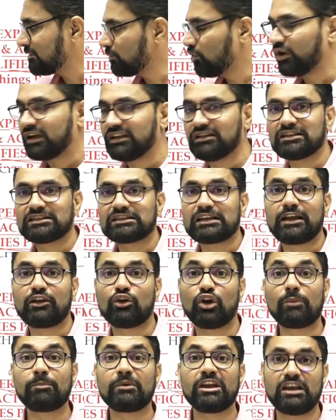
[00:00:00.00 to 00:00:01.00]
more in this
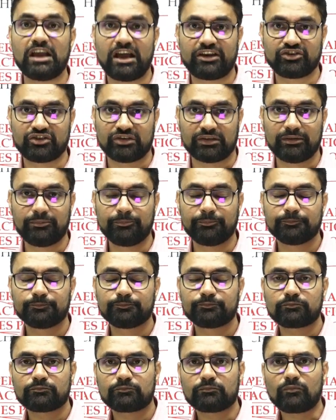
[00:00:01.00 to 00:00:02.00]
cycle of inaction,
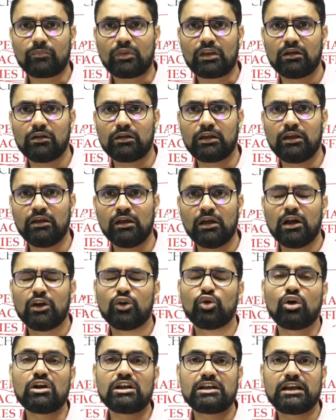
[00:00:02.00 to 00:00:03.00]
okay,
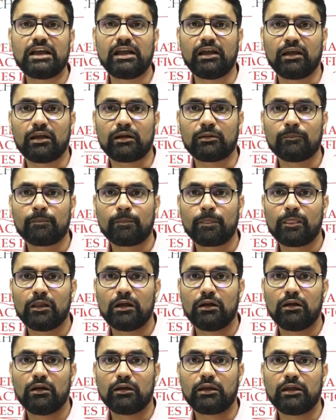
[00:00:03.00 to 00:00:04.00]
don't dare,
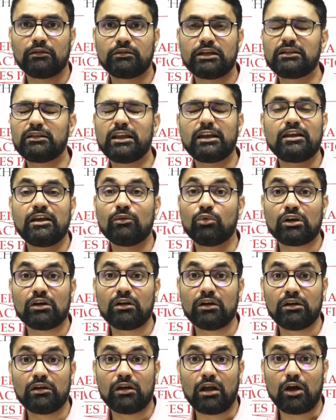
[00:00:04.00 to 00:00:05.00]
okay, then they never
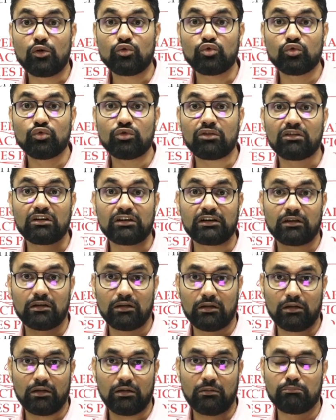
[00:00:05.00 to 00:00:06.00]
learn how
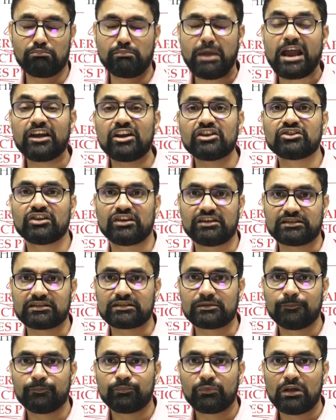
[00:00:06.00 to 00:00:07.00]
to manage risk,
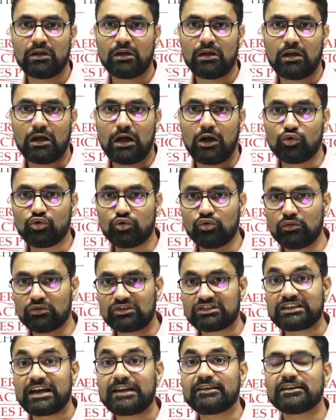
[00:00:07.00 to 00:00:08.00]
how to
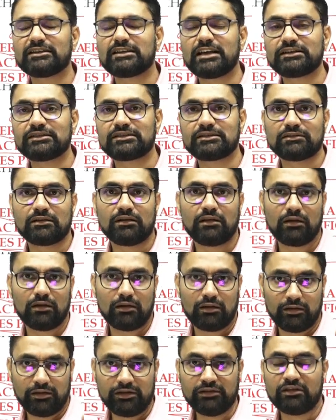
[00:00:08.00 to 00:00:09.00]
strategize
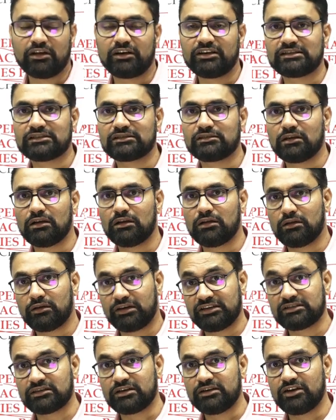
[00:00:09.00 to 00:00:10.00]
in the
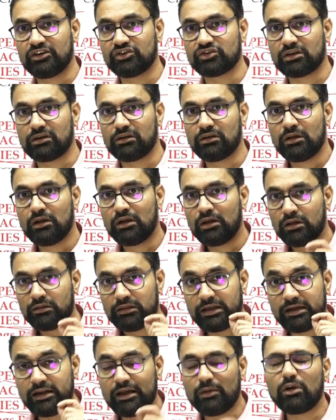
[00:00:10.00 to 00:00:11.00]
risk condition.
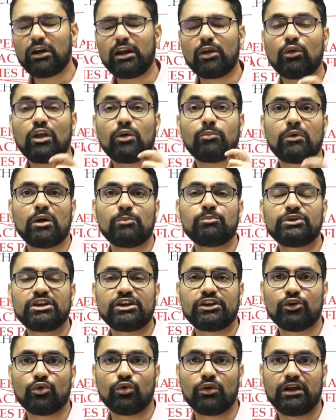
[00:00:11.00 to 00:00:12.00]
They never develop
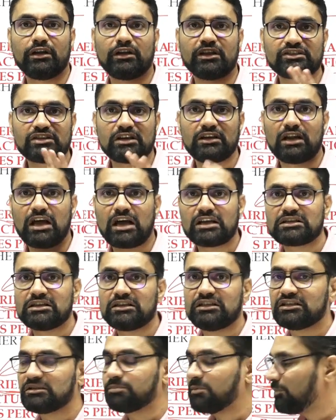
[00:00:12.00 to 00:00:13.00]
competitive orientation. Largely
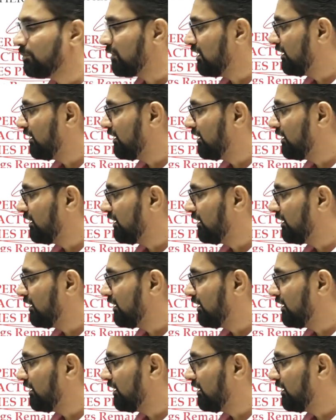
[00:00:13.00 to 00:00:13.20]
these people